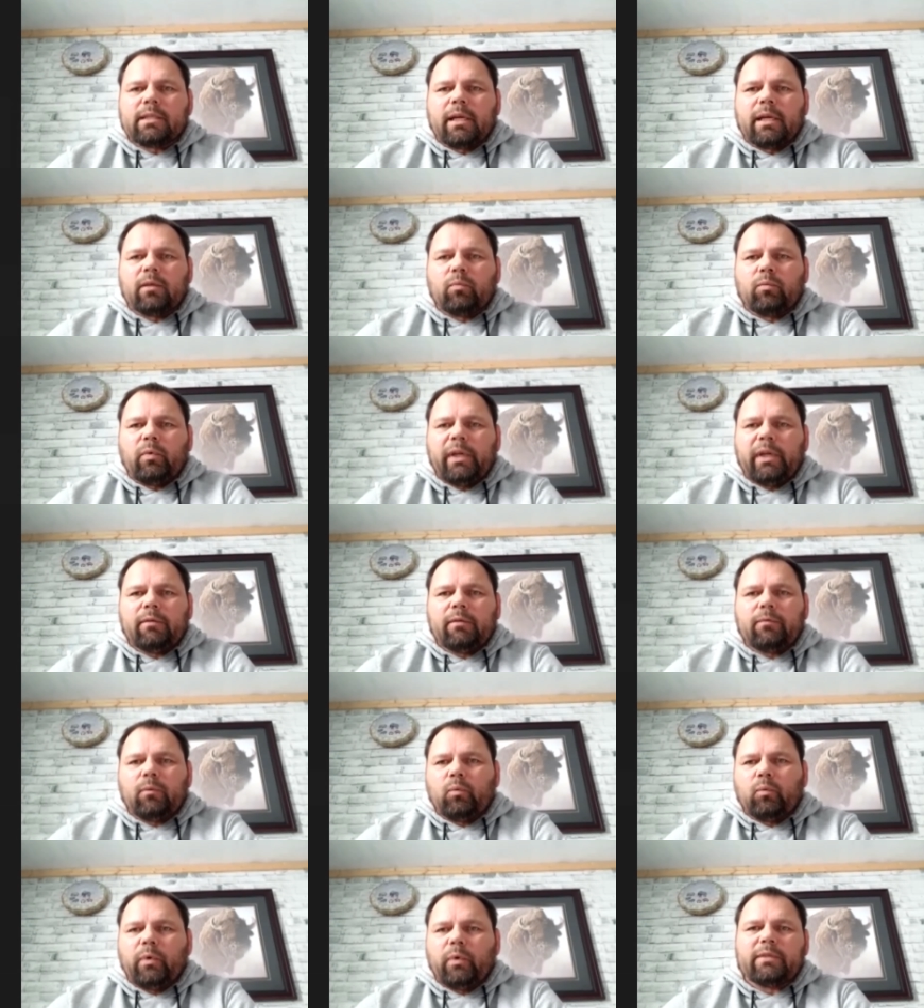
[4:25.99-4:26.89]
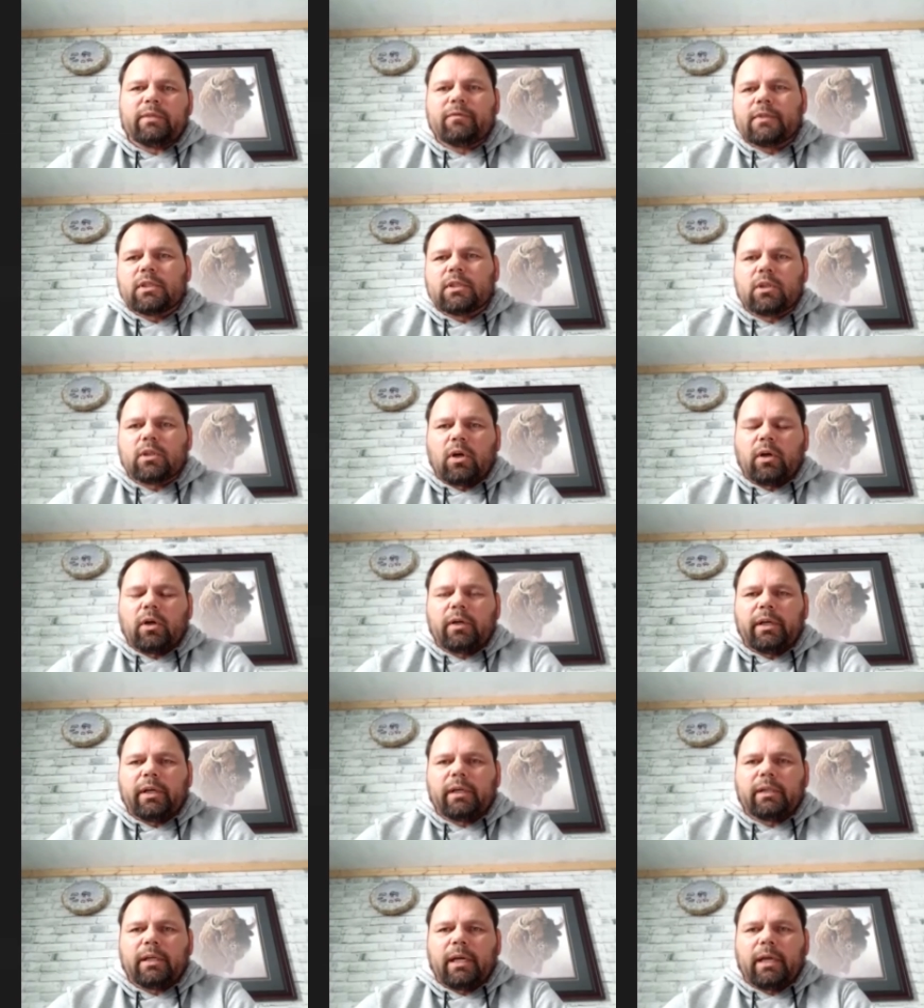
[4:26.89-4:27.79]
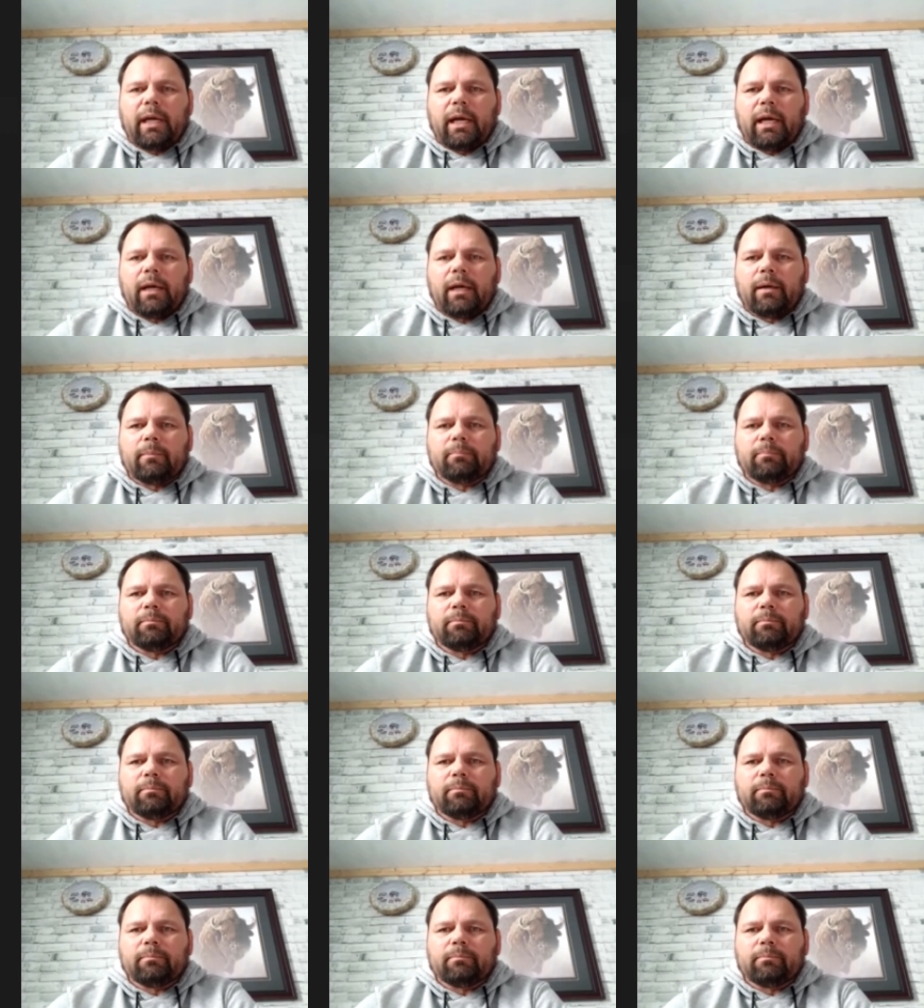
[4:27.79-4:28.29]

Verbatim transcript: then we we started uh,